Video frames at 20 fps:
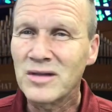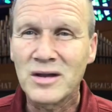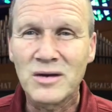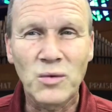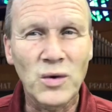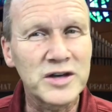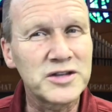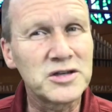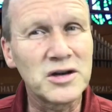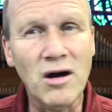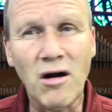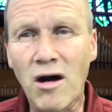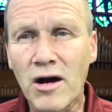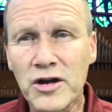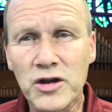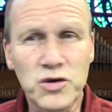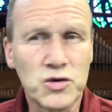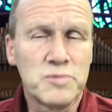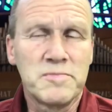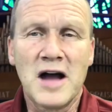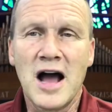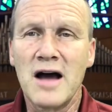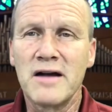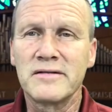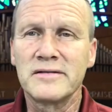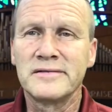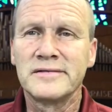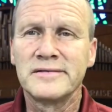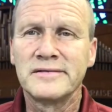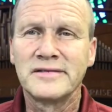what do you argue about?
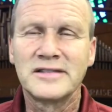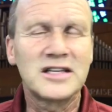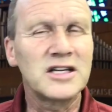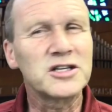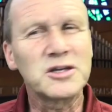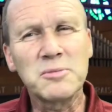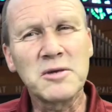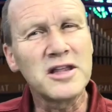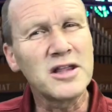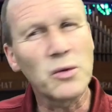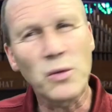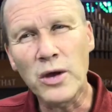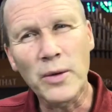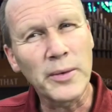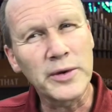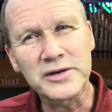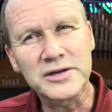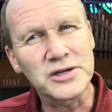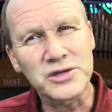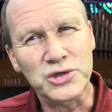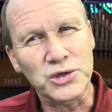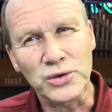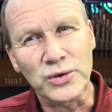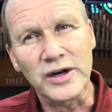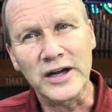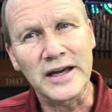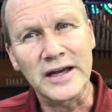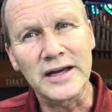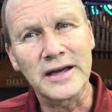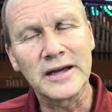Doesn't mean that we won't
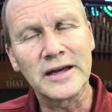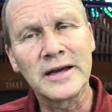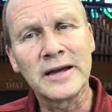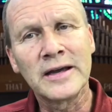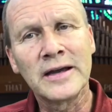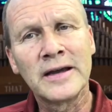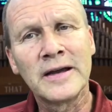disagree.